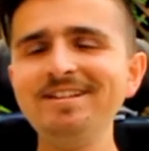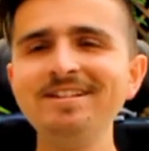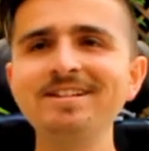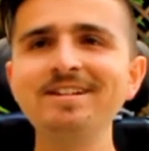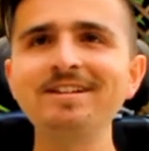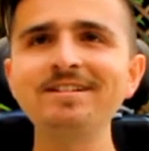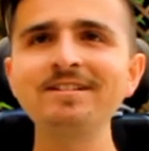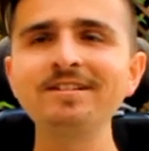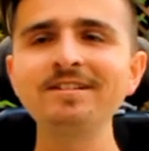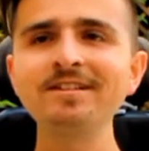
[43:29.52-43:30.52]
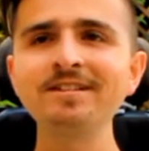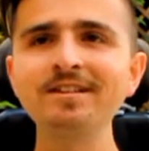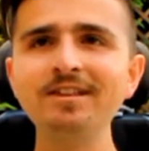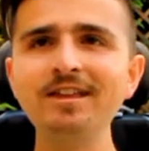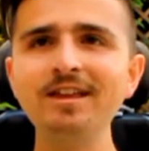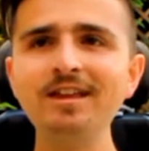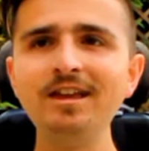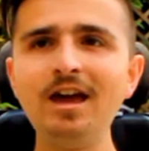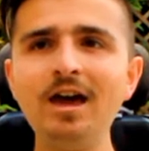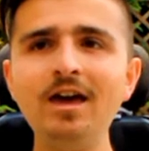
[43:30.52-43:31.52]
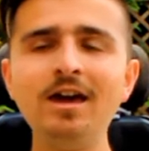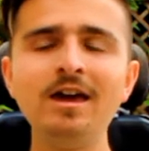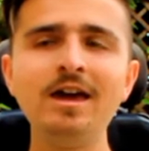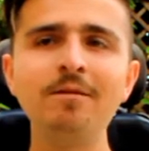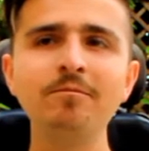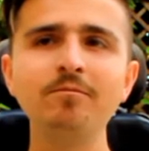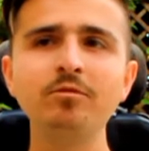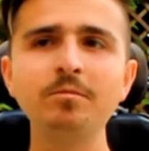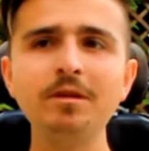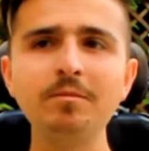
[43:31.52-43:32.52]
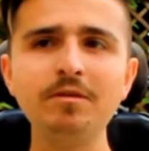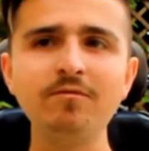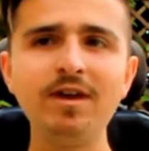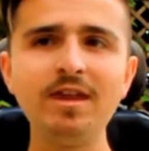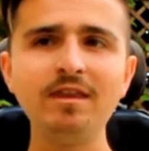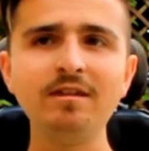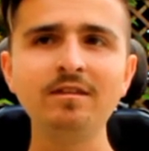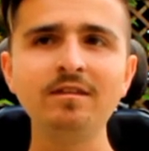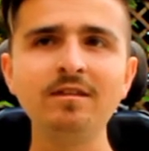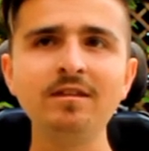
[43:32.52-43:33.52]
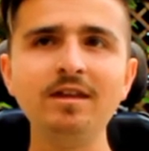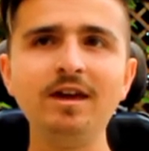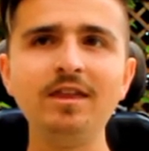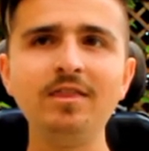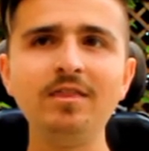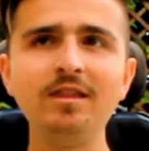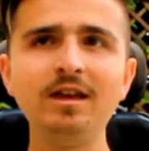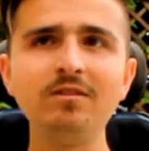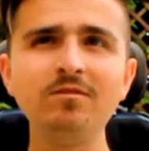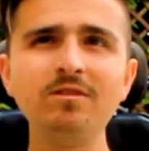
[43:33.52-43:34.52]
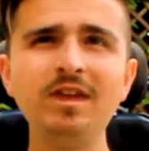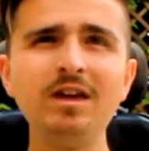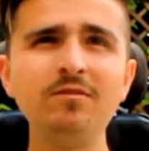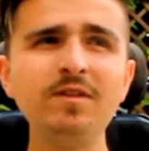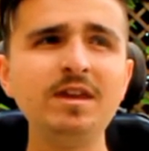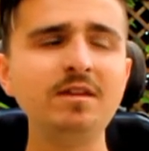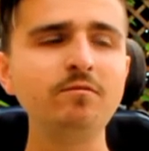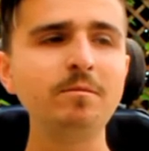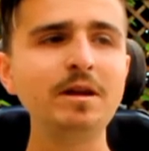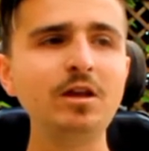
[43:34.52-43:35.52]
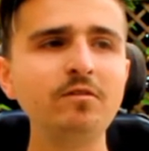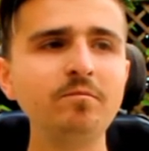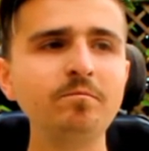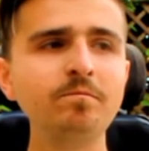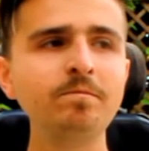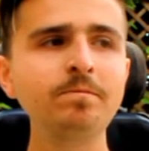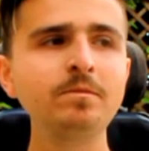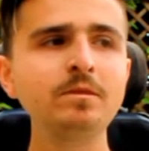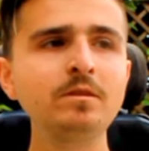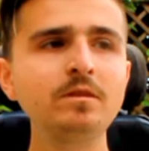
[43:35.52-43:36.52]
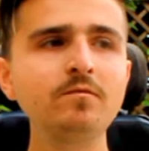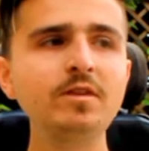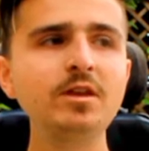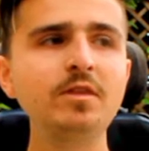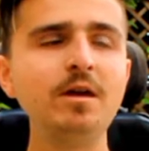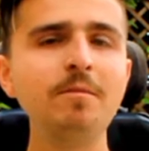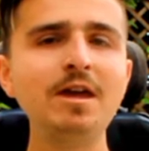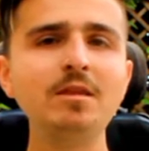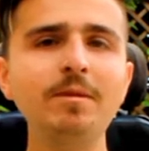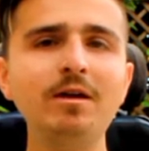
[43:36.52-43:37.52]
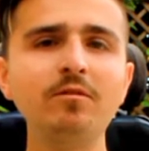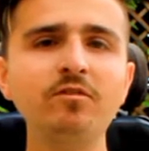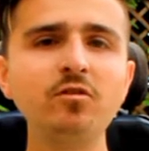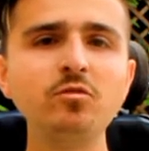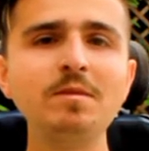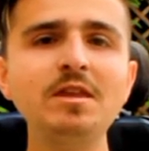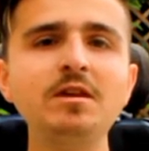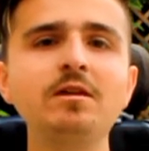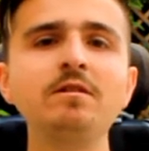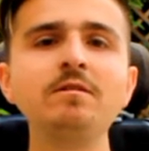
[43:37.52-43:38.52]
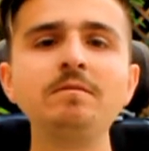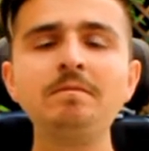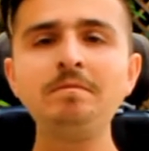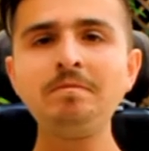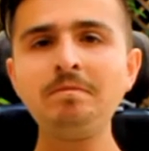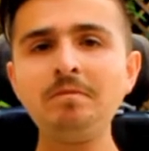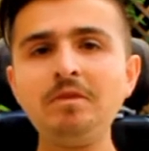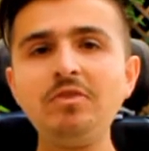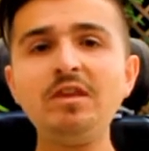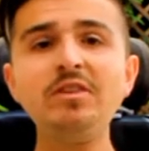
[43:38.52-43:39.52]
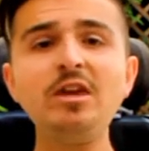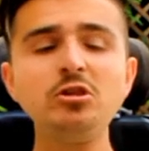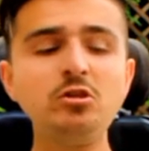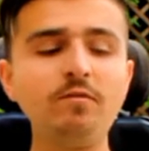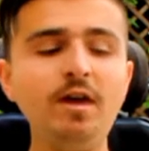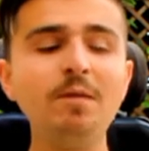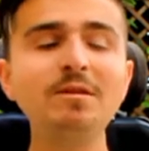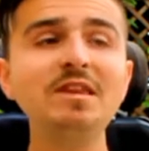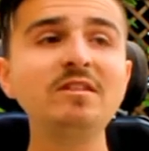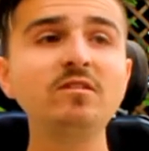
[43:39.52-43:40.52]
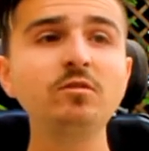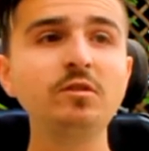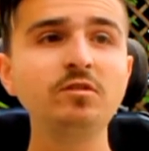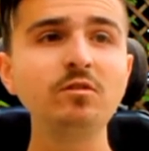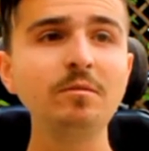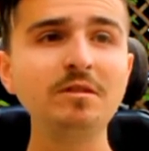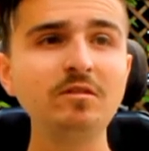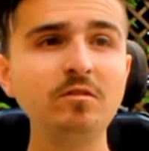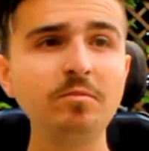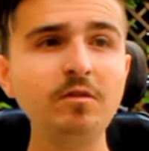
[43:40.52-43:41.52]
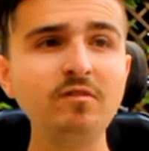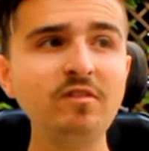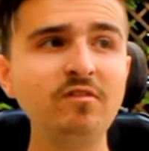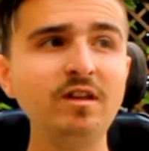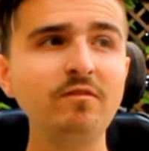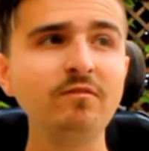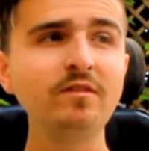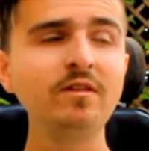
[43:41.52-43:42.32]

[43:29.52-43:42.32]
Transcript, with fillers: uh, I, I am probably a bit vain, and I was like I was thinking from my last video that I made about social media, the addiction of it. I'm addicted to it too. I'm addicted to posting stuff.